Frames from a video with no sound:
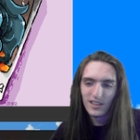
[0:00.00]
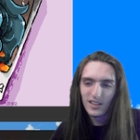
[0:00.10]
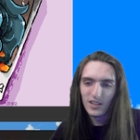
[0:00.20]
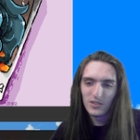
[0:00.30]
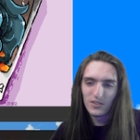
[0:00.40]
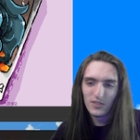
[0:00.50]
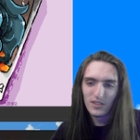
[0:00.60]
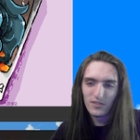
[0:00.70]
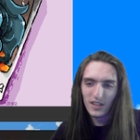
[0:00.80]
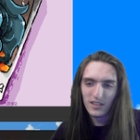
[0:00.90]
you know, just for
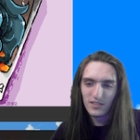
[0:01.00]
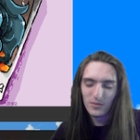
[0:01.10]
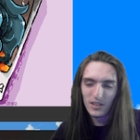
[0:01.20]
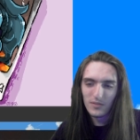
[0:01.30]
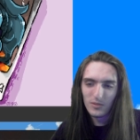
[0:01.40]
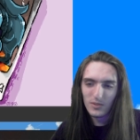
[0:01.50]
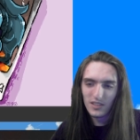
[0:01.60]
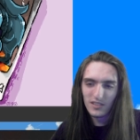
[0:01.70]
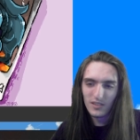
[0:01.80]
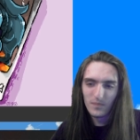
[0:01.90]
the fans or whatever.
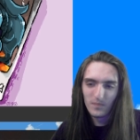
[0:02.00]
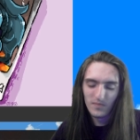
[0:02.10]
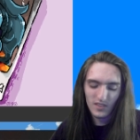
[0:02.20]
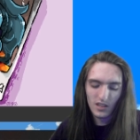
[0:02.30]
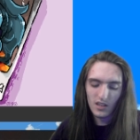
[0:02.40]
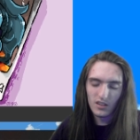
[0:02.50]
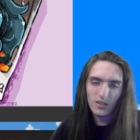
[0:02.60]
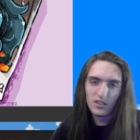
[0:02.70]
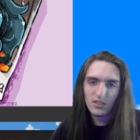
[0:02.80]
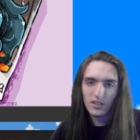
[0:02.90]
But yeah, I'll go
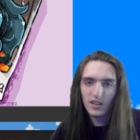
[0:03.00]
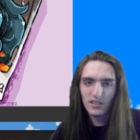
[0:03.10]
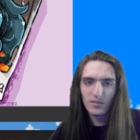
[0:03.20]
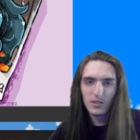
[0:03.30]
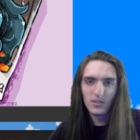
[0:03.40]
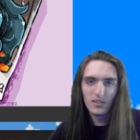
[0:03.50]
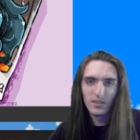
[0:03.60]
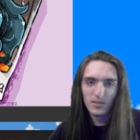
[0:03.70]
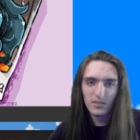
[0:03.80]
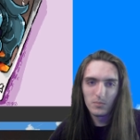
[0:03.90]
ahead and show you guys some of those
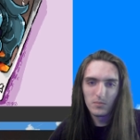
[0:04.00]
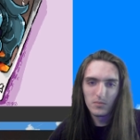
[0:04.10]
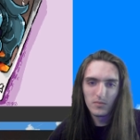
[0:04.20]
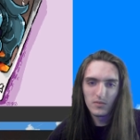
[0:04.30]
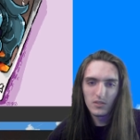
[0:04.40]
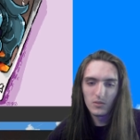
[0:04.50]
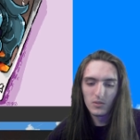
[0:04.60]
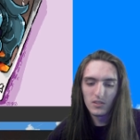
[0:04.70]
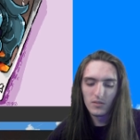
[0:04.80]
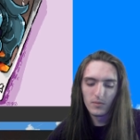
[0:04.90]
clips. It's cool
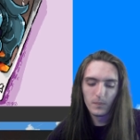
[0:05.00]
stuff.